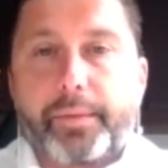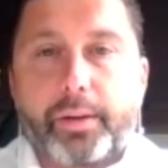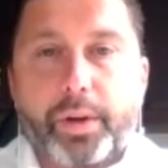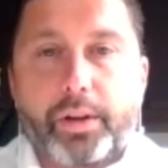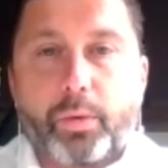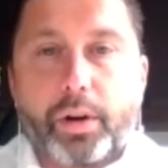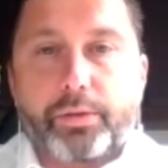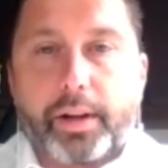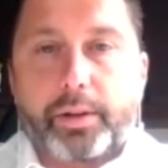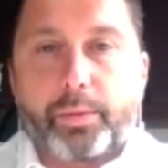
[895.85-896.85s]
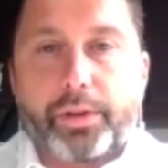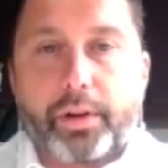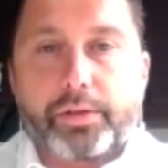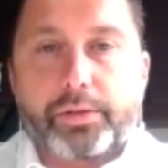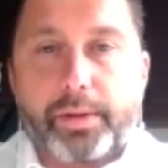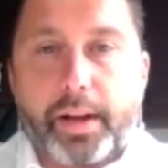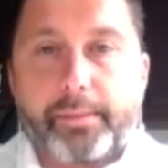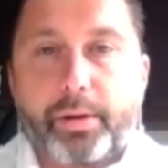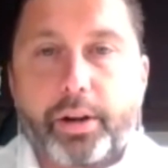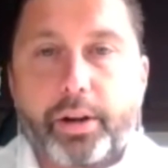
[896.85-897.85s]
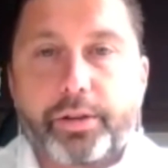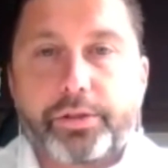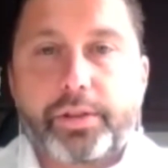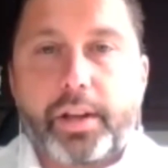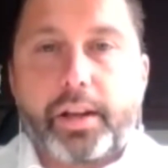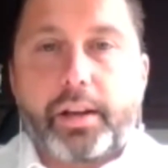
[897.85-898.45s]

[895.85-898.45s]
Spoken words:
And we had to work directly with our supply partners